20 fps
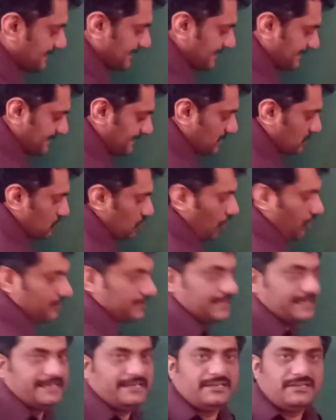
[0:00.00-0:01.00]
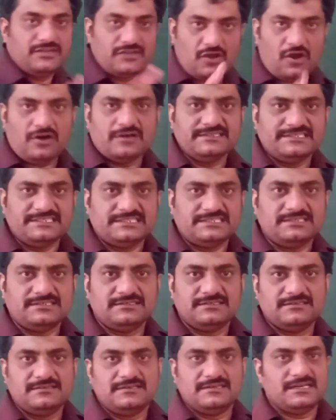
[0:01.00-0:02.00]
this chocolate yours?
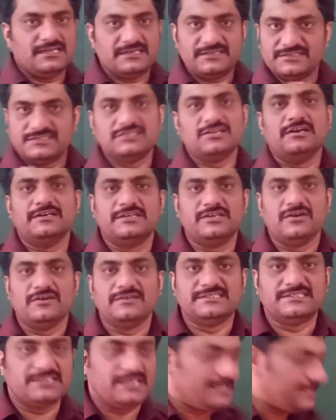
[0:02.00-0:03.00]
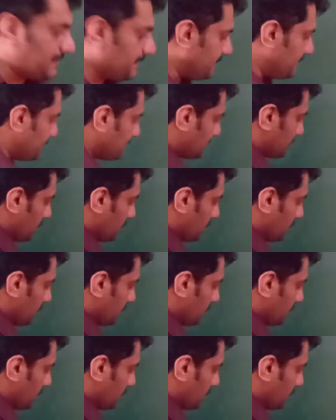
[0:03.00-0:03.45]
It is not yours, right? It is